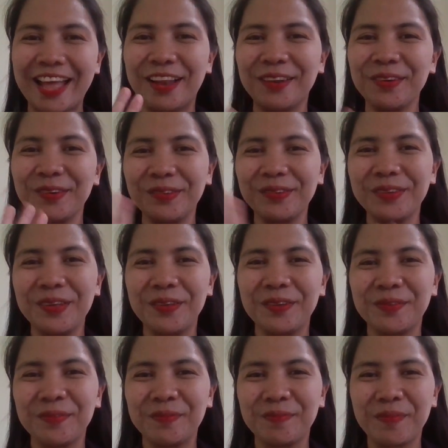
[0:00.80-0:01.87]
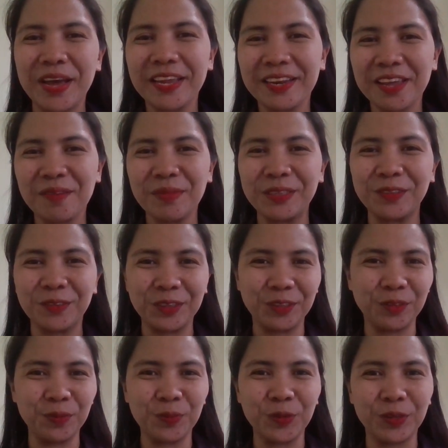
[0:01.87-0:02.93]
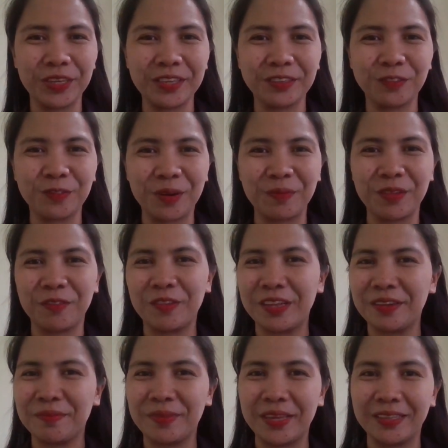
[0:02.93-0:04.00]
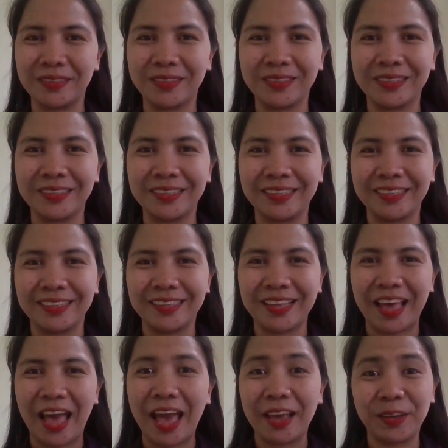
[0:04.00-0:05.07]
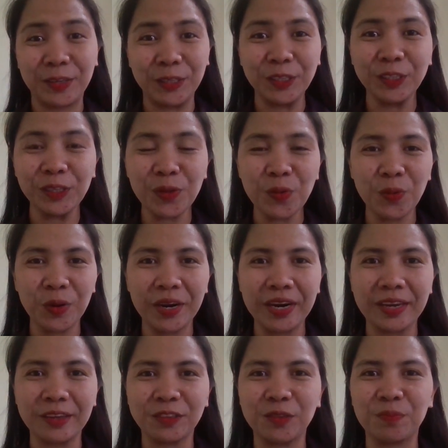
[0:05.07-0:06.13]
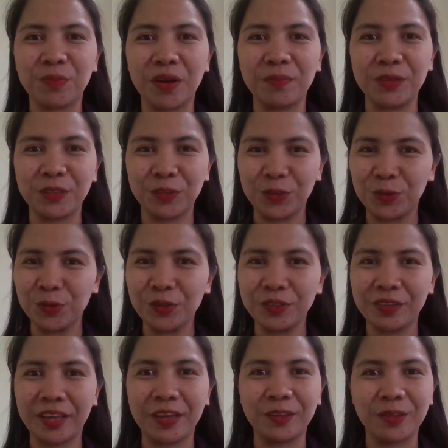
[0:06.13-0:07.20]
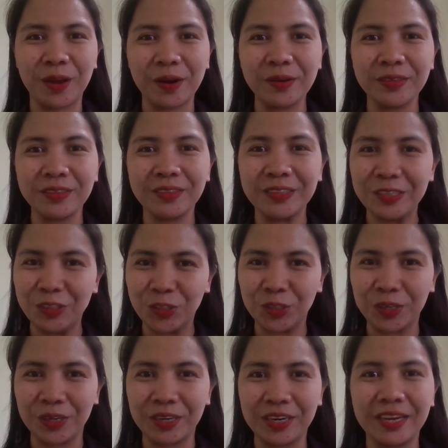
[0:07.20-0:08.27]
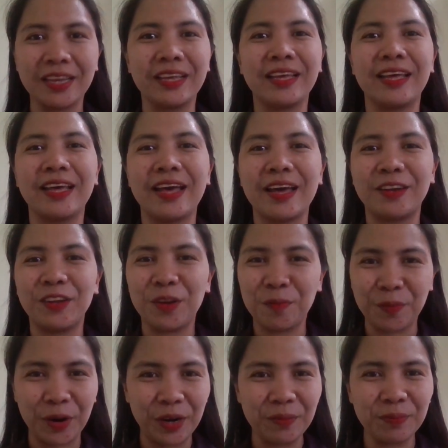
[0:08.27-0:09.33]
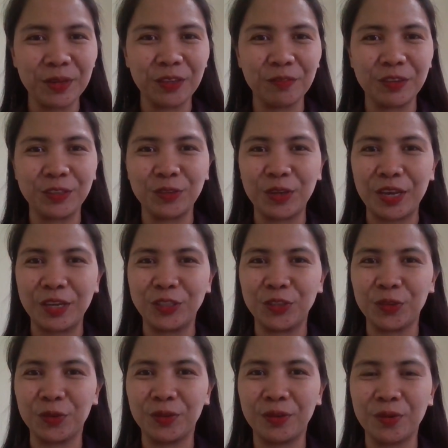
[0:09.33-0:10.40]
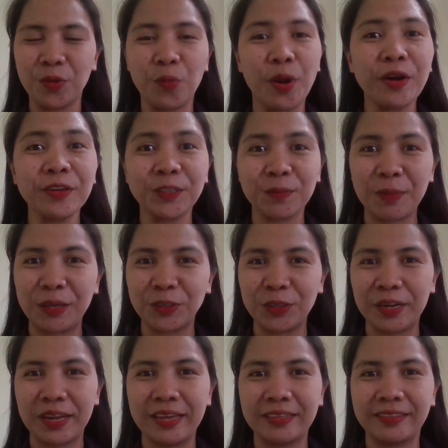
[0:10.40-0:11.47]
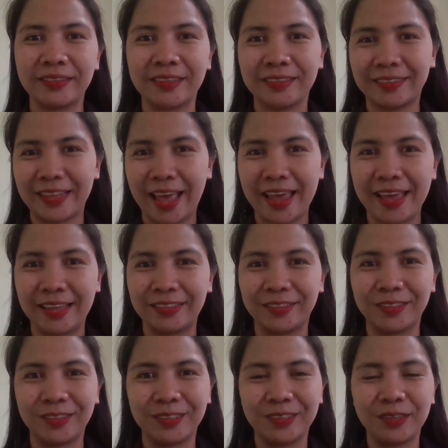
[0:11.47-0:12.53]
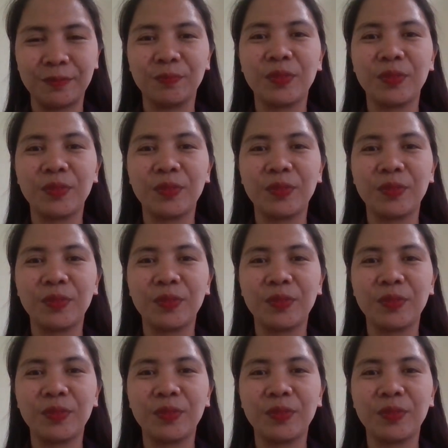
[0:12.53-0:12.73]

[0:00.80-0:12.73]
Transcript: Hello, my name is Ritz Puquiz from the Philippines. I currently work as a public school secondary teacher at the Department of Education where I specialize science.